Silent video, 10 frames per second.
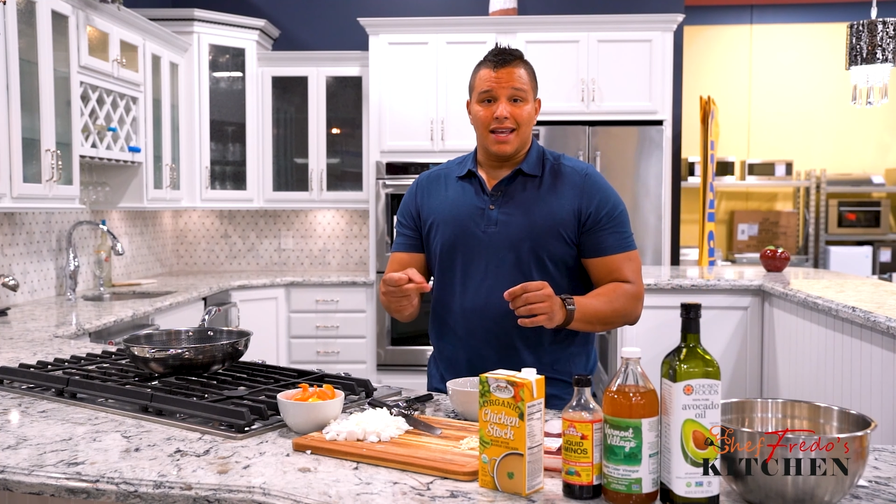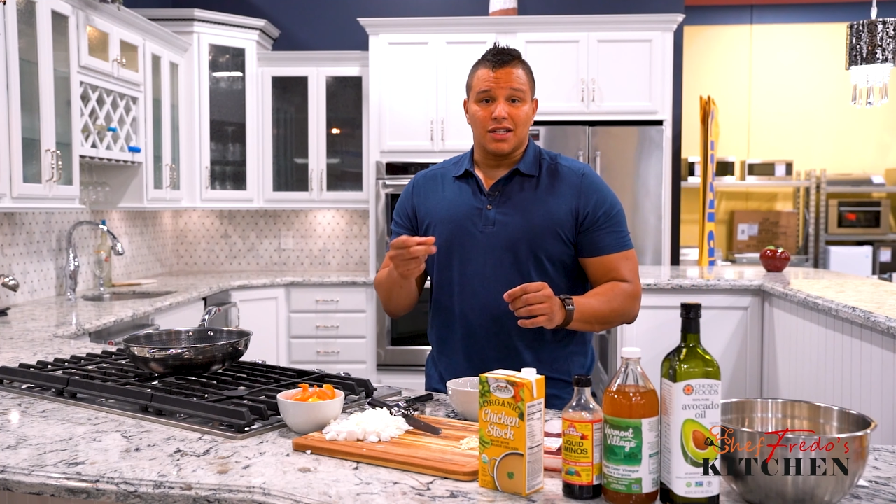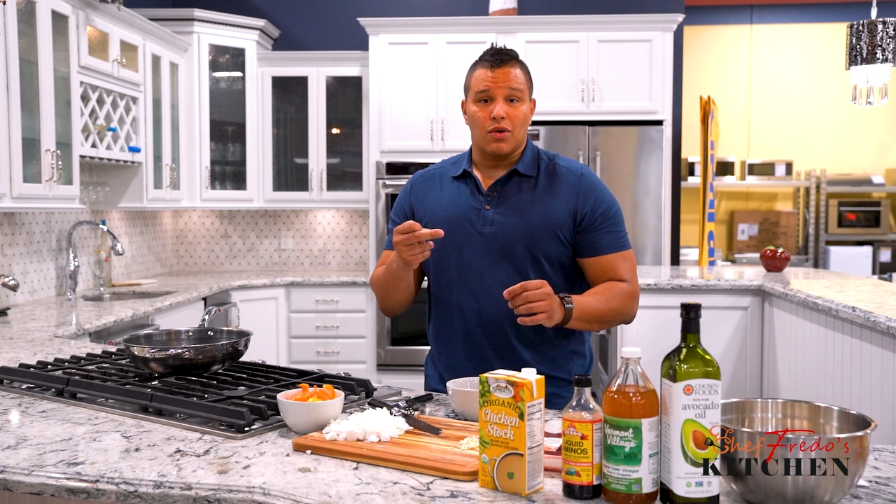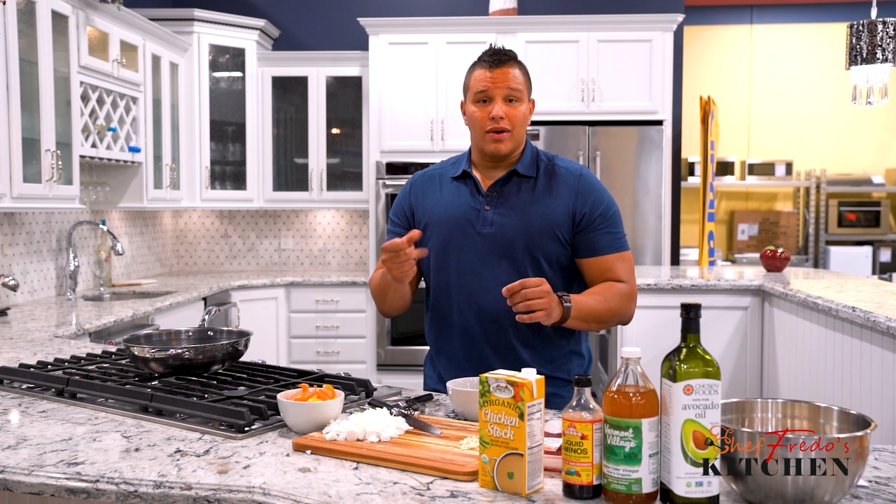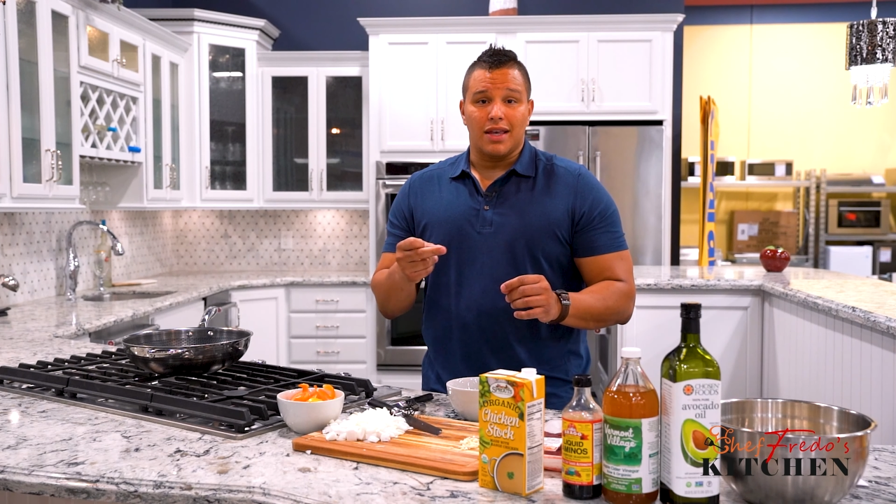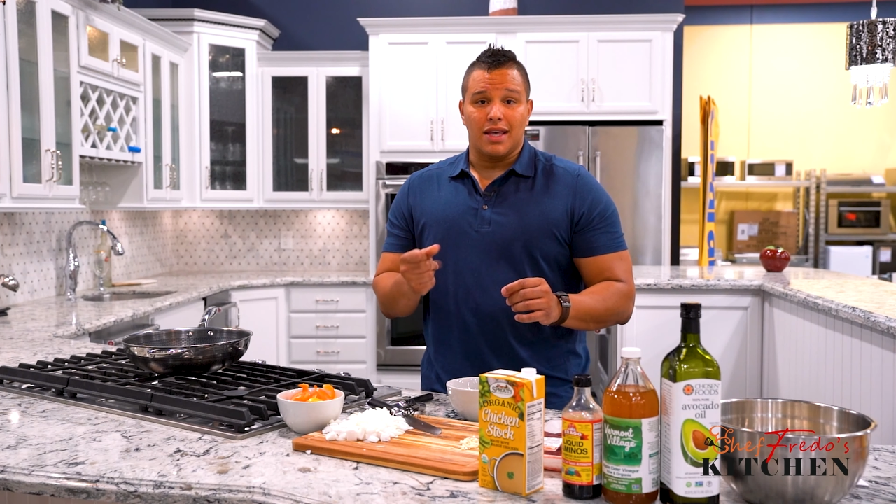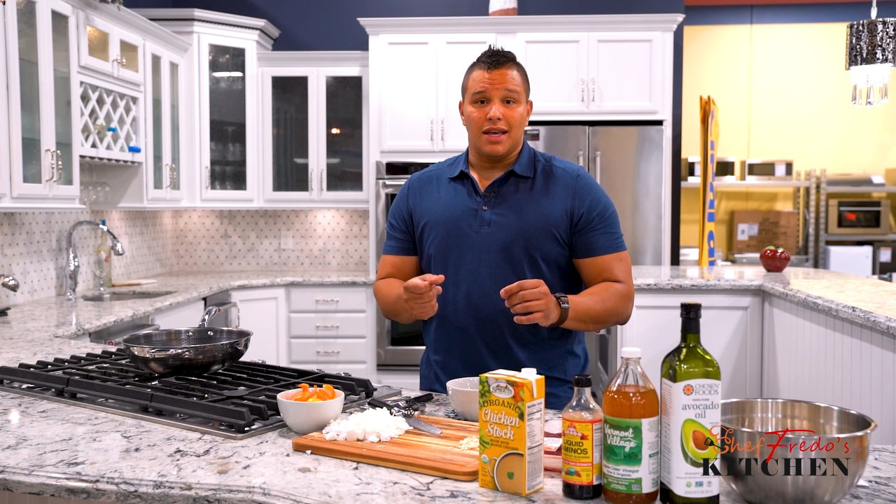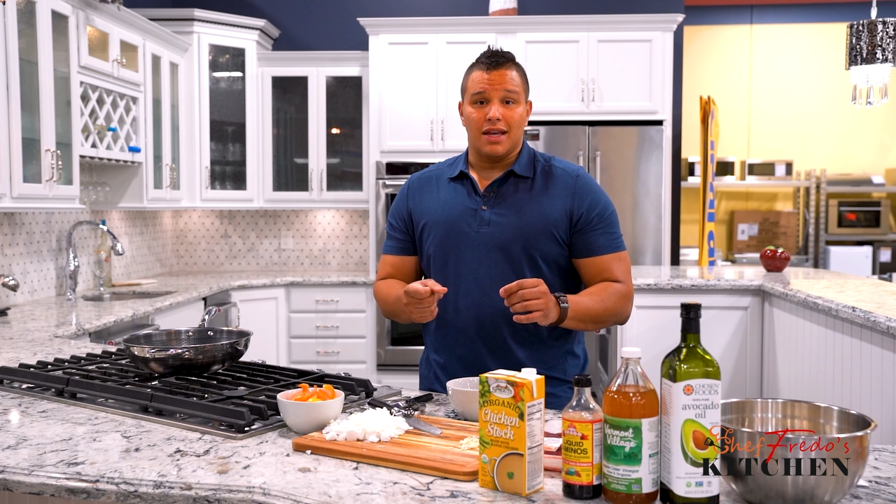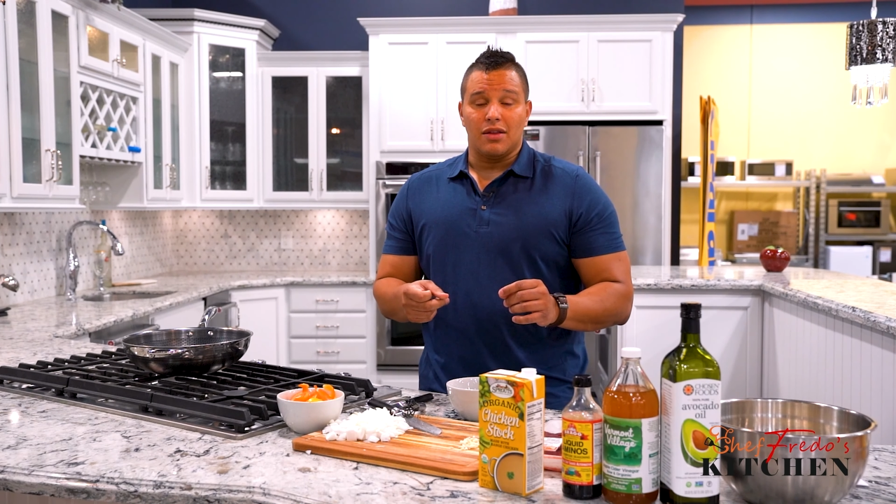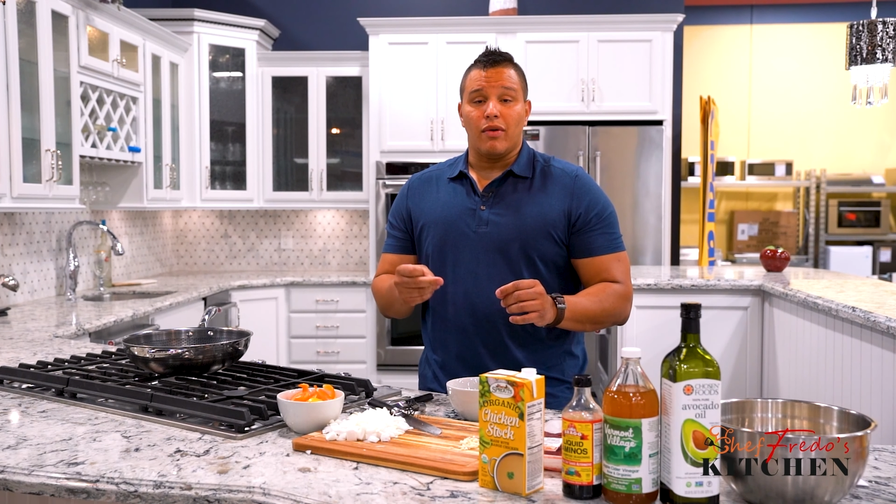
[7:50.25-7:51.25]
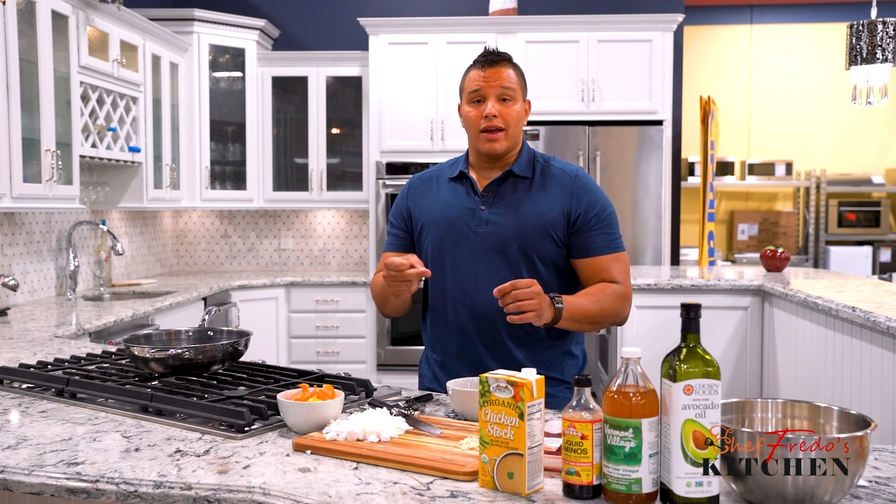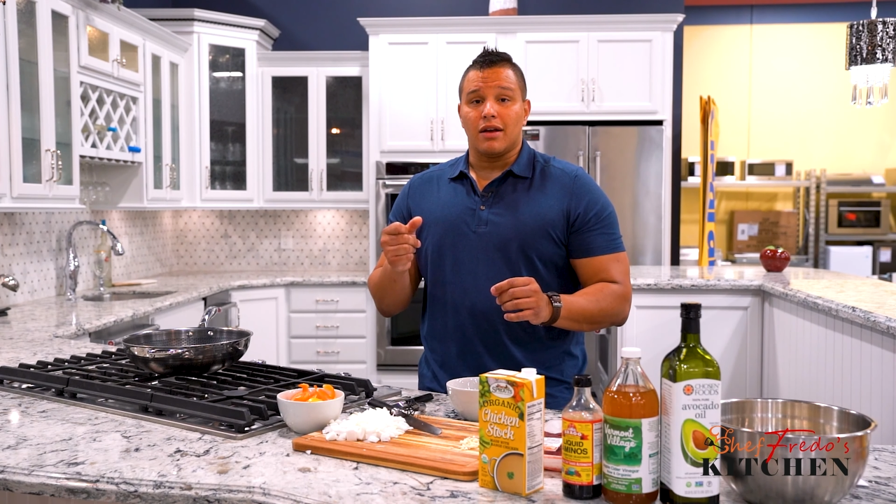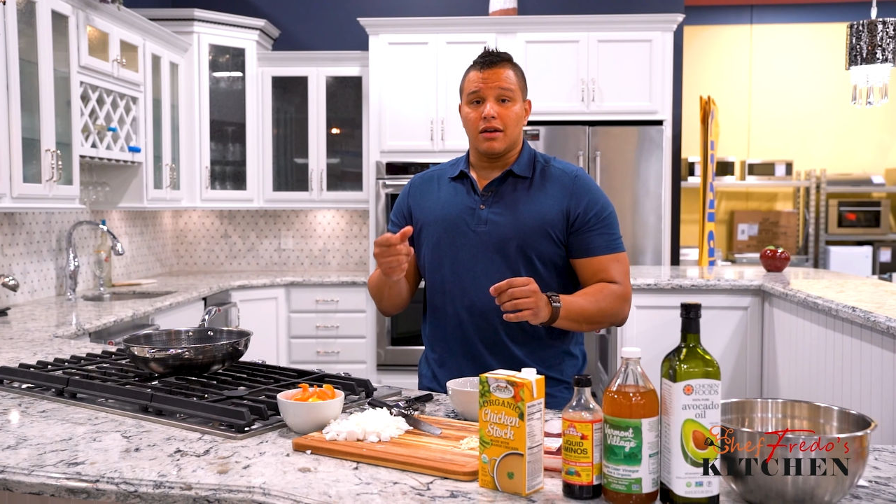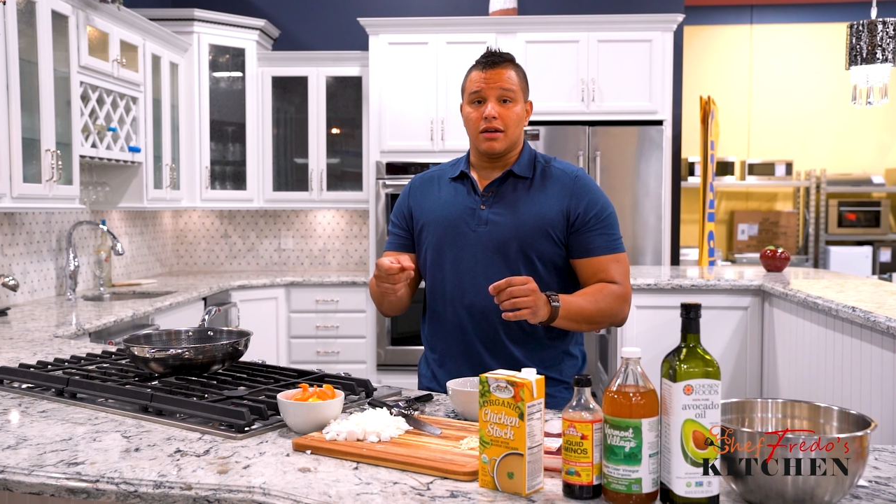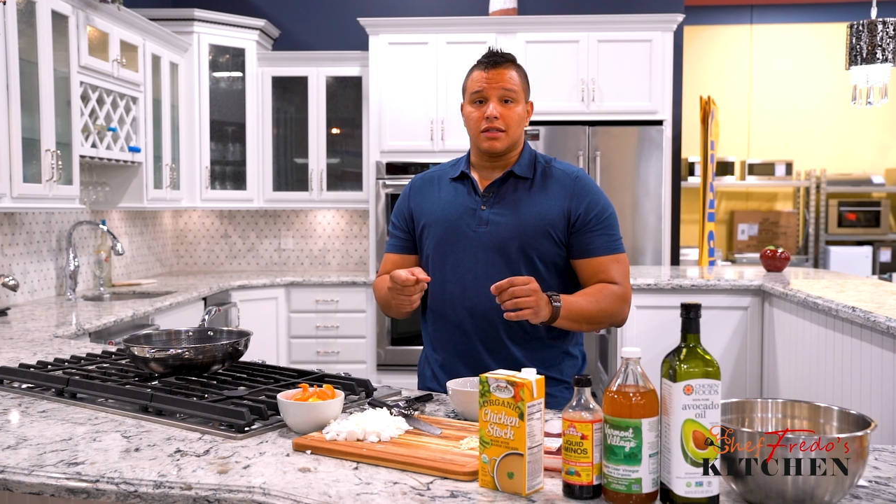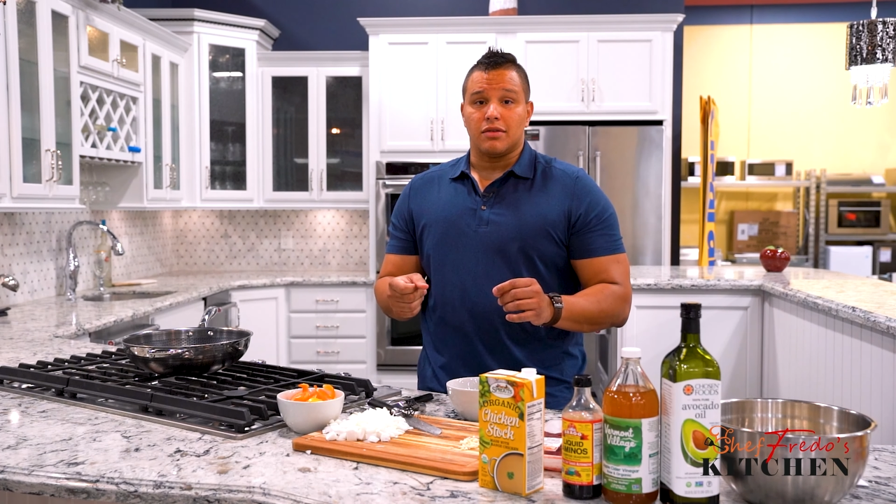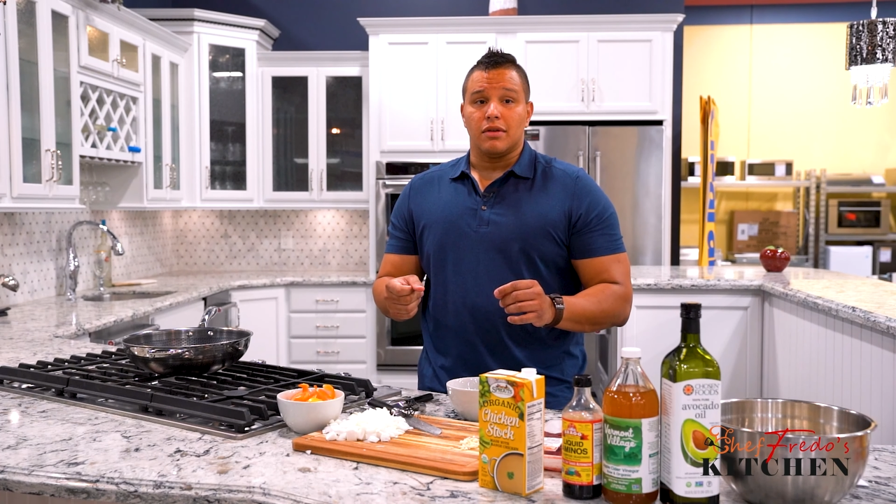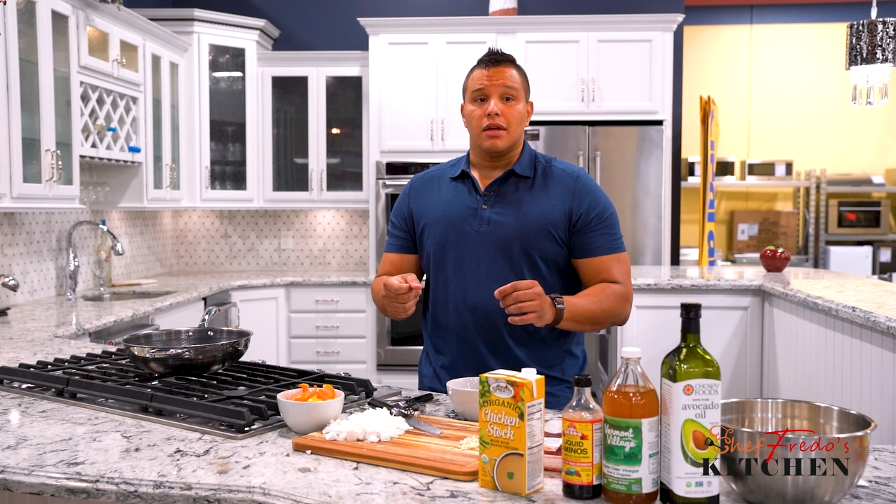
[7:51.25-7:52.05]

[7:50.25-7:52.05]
it's quick heat, and the way it cooks